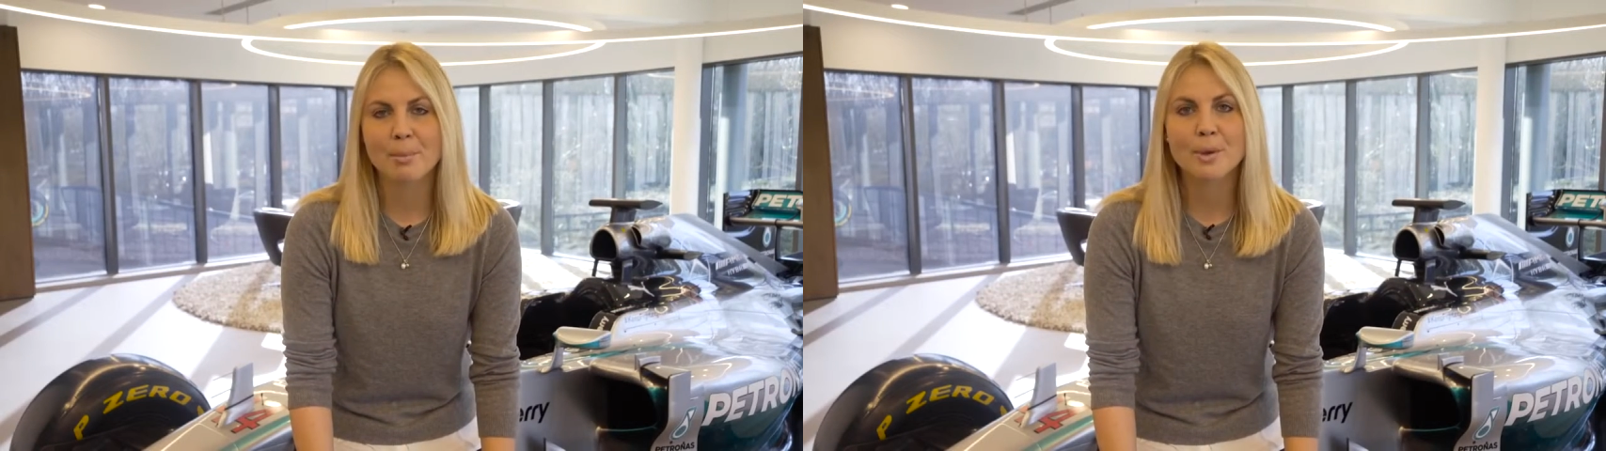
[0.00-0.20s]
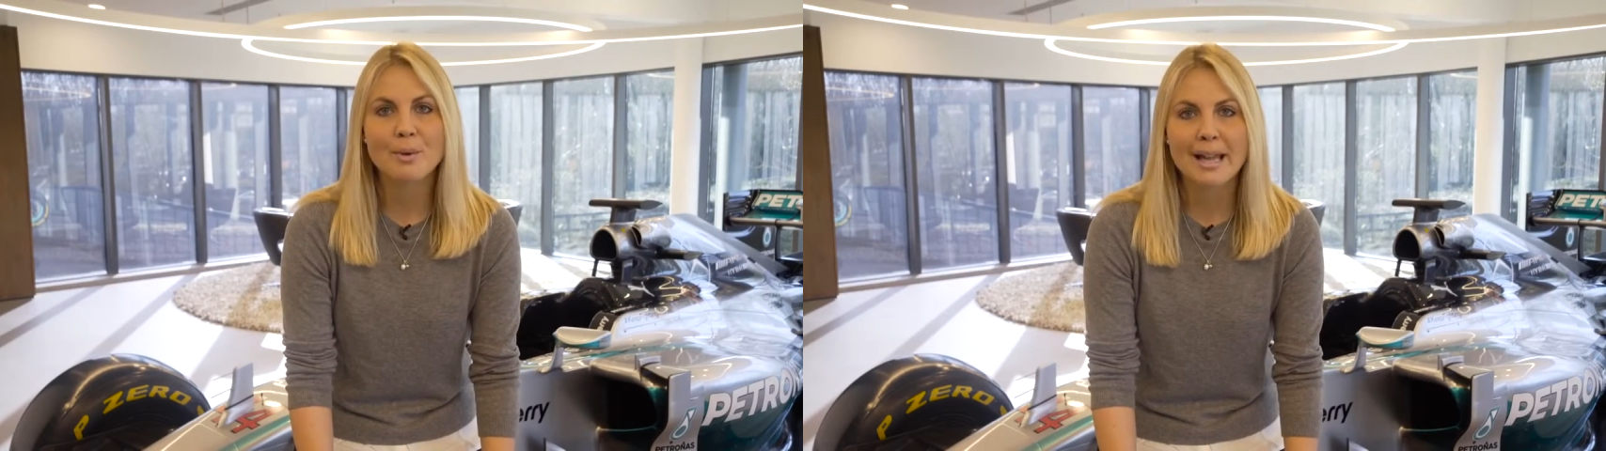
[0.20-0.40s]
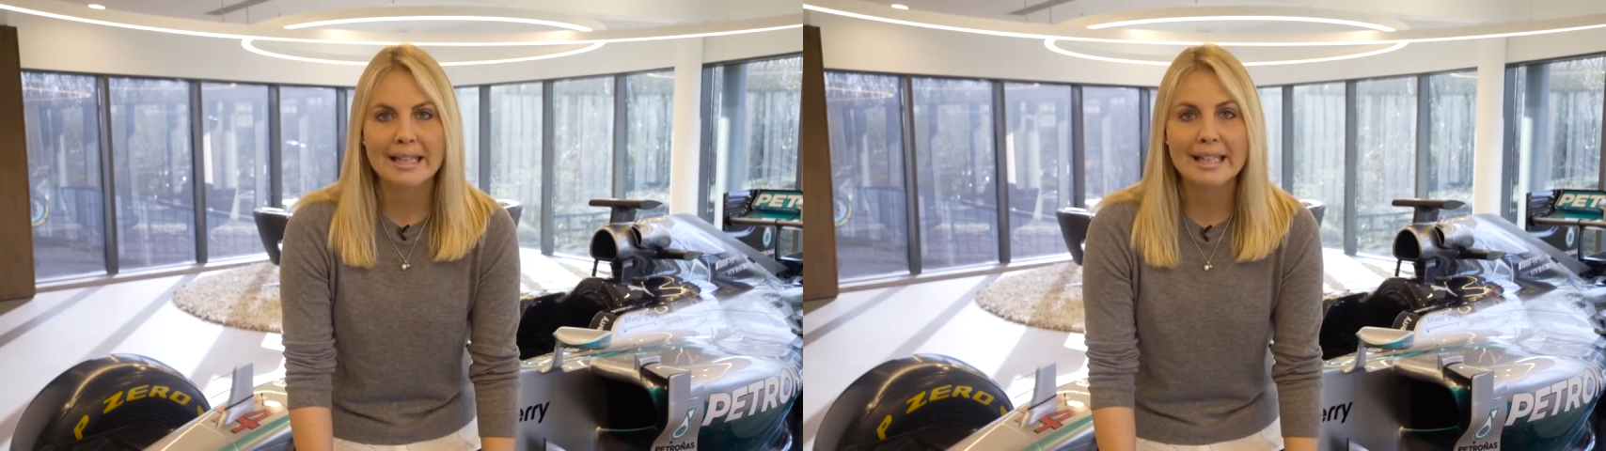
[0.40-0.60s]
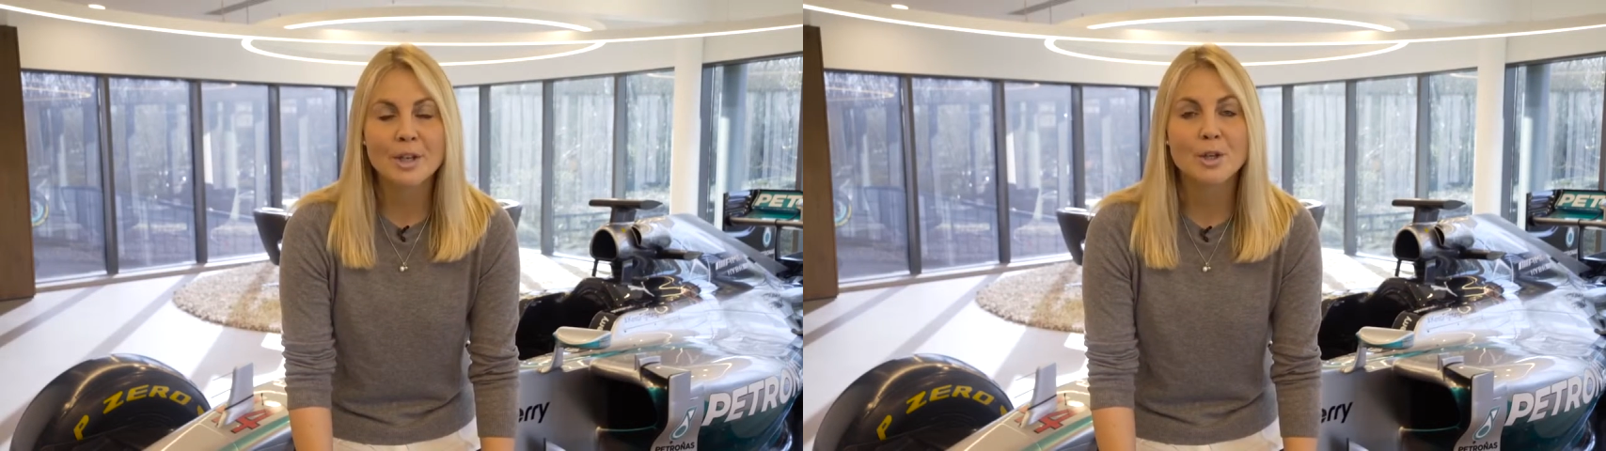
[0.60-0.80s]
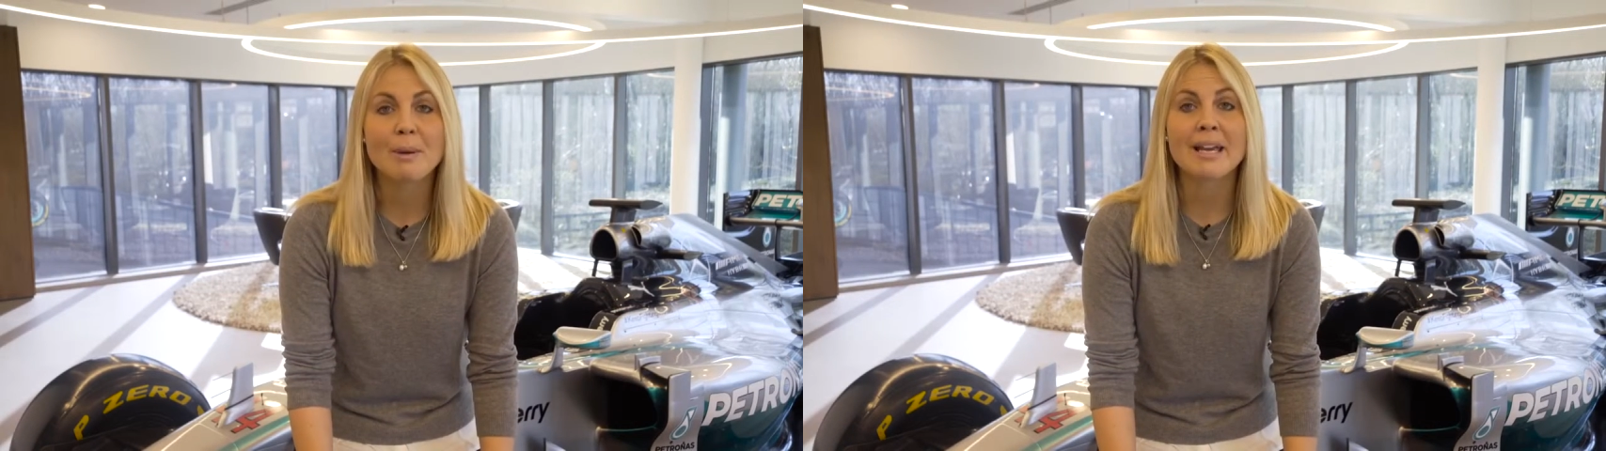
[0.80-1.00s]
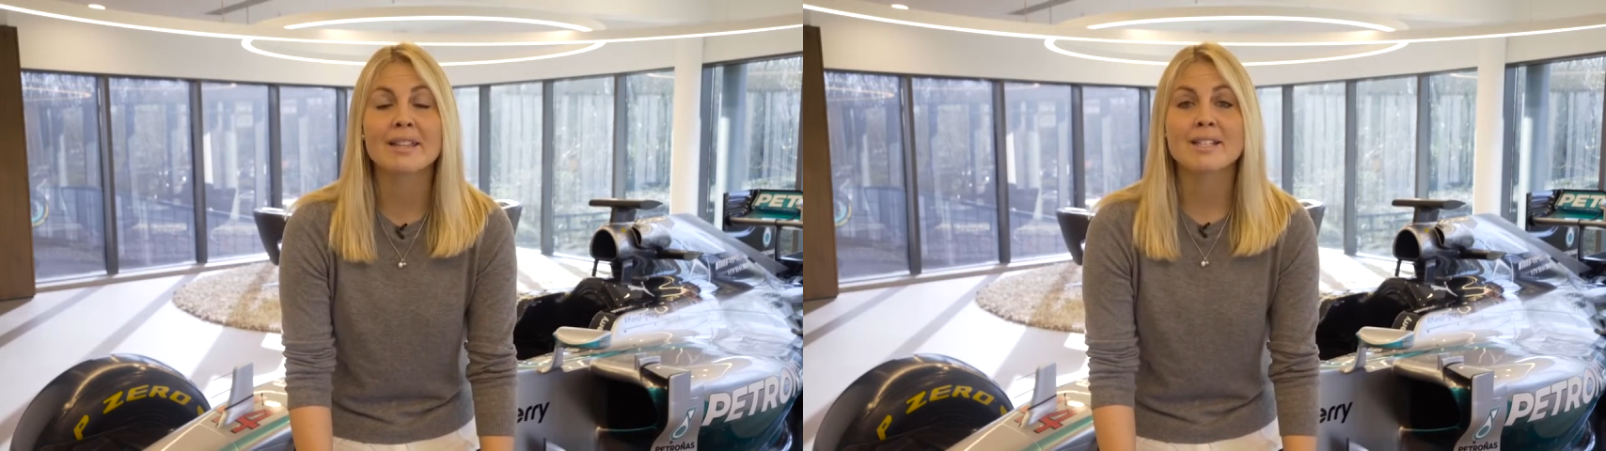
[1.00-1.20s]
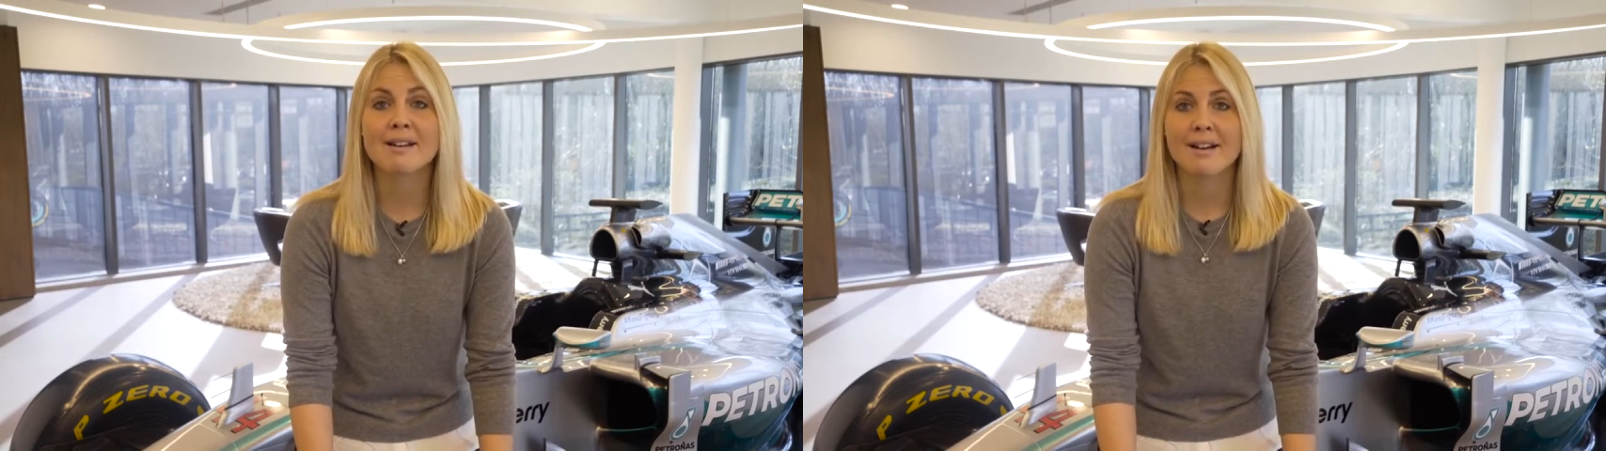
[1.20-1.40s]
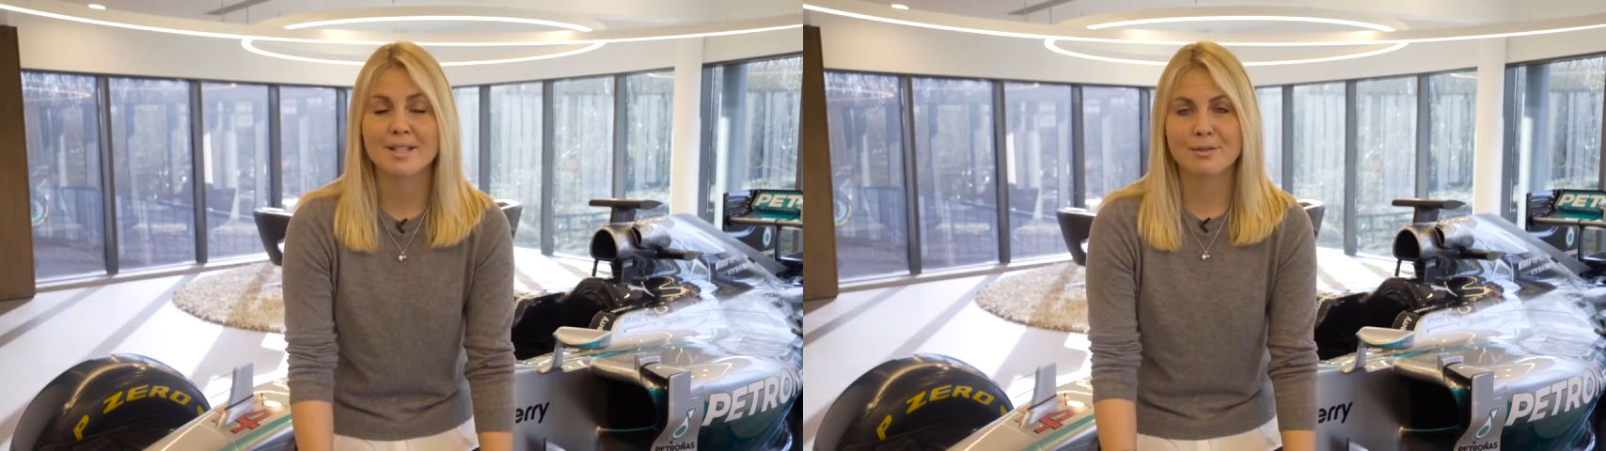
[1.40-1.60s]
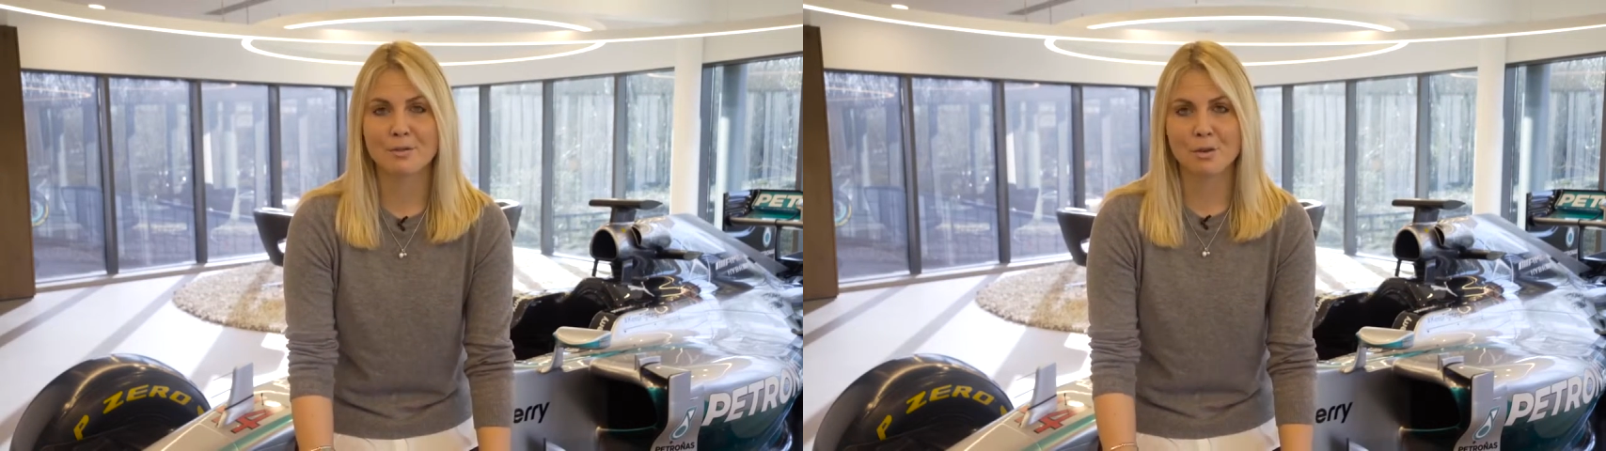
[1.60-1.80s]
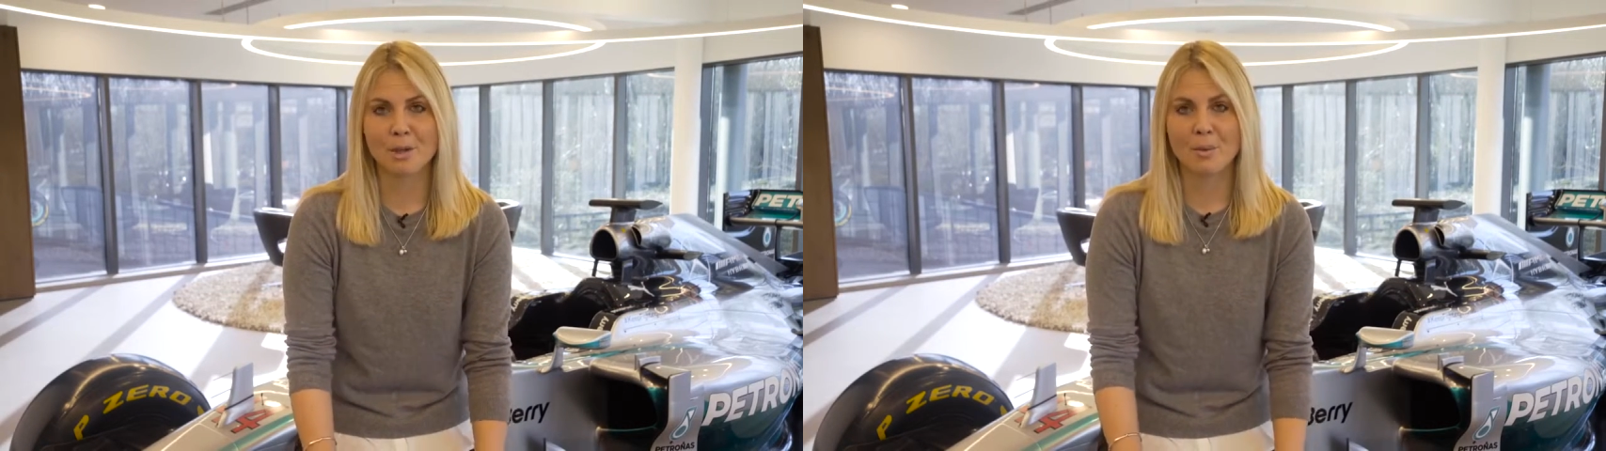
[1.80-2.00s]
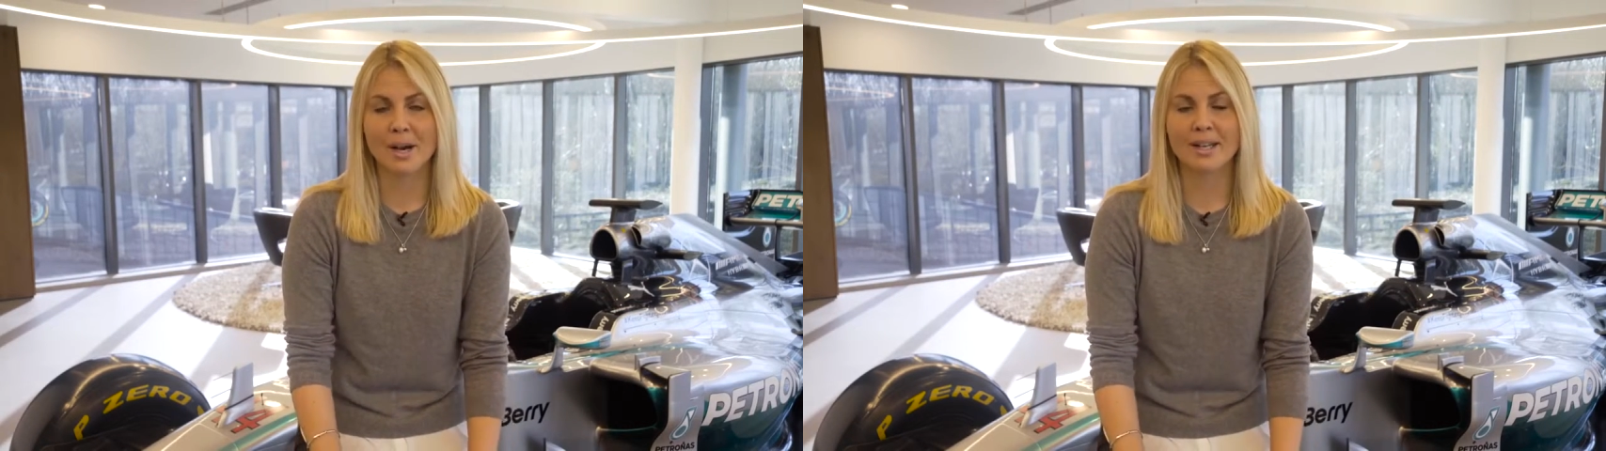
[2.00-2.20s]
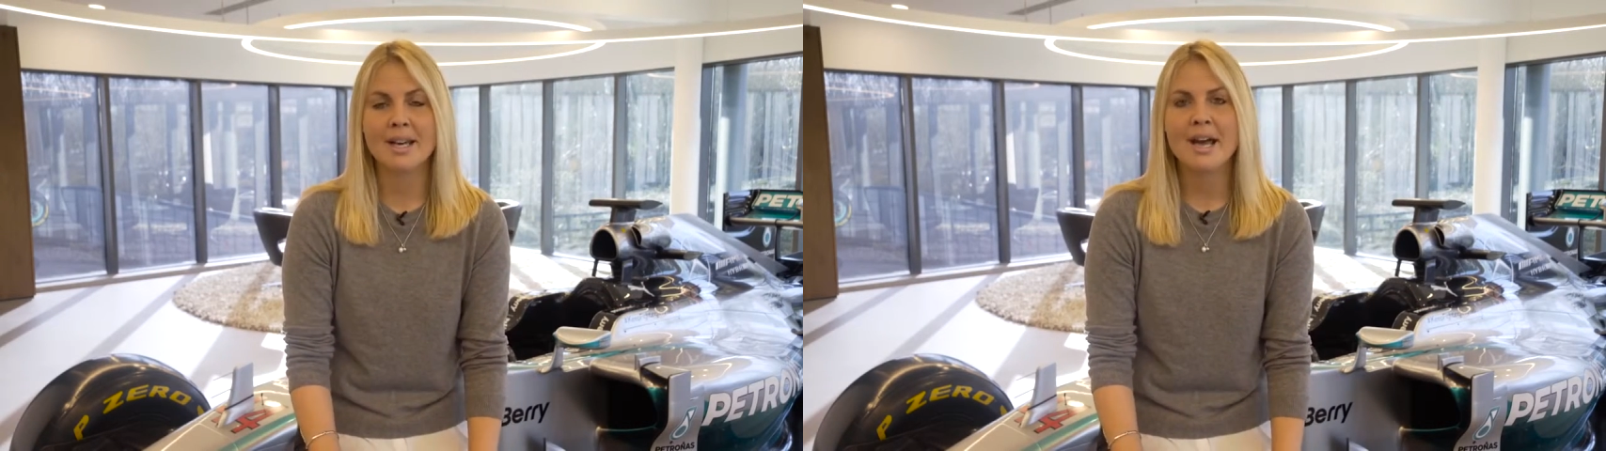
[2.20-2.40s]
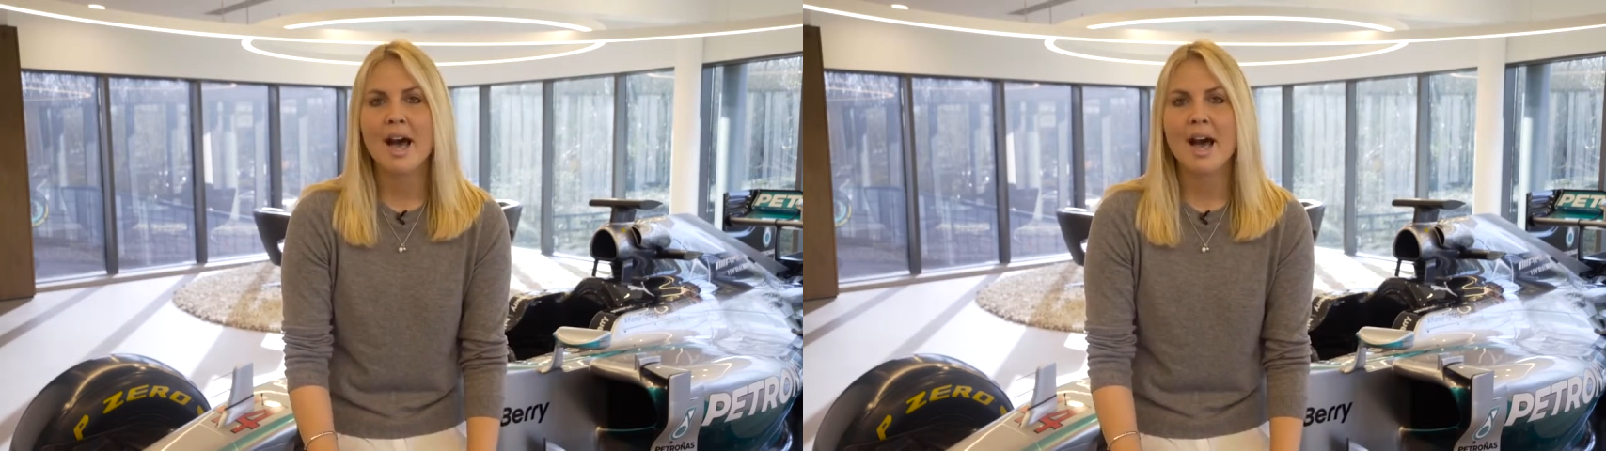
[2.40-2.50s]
Pirelli, who make the tyres for Formula One,